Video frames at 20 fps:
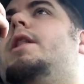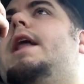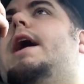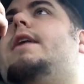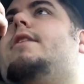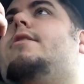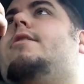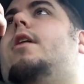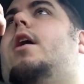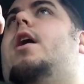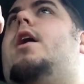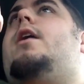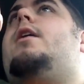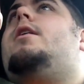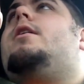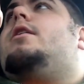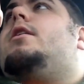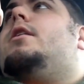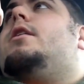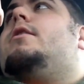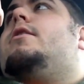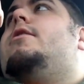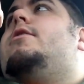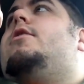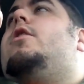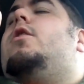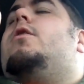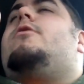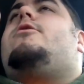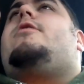that's because
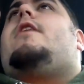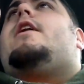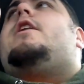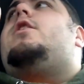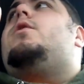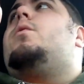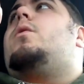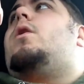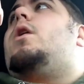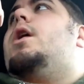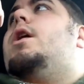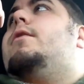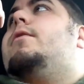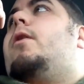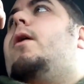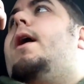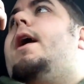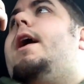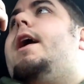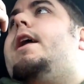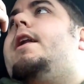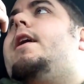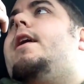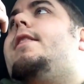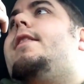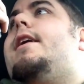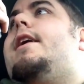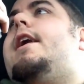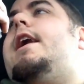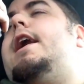you said you were over in
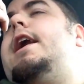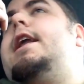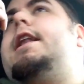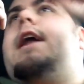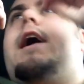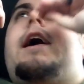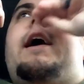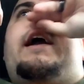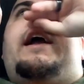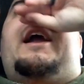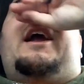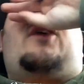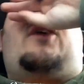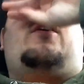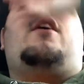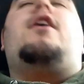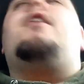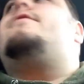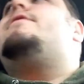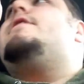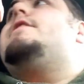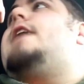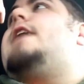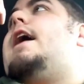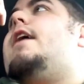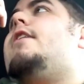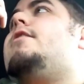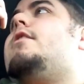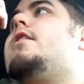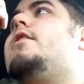the Kenai area of
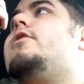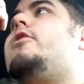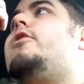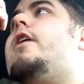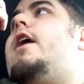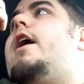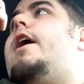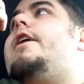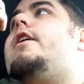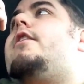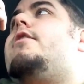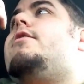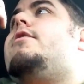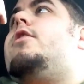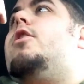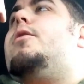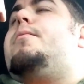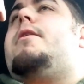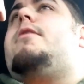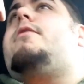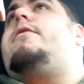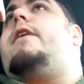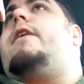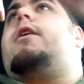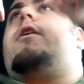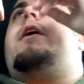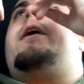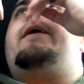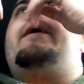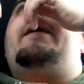Alaska, so yeah, I'd assume it's
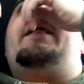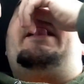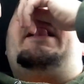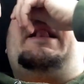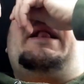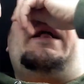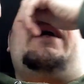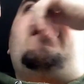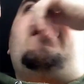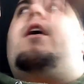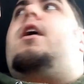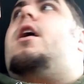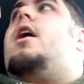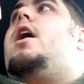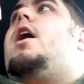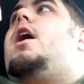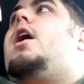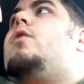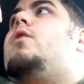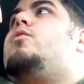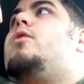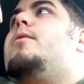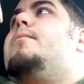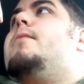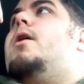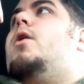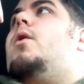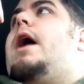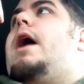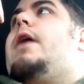very
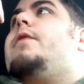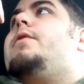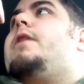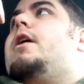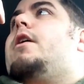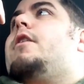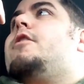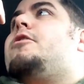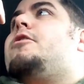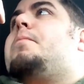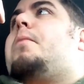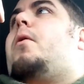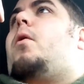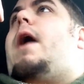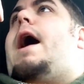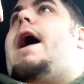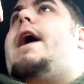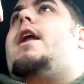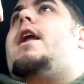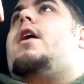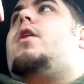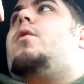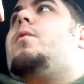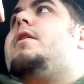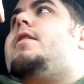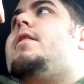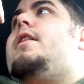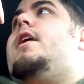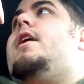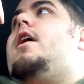remote out there and sporadic
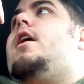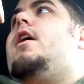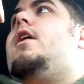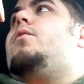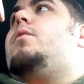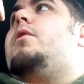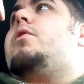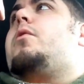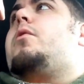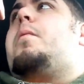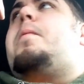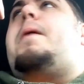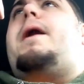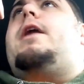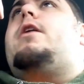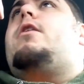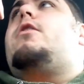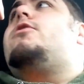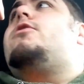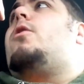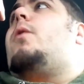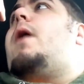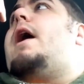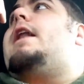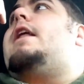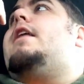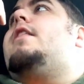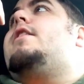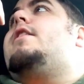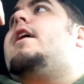with the with repeaters or
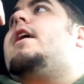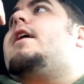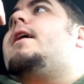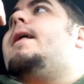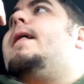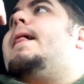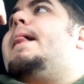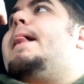anything.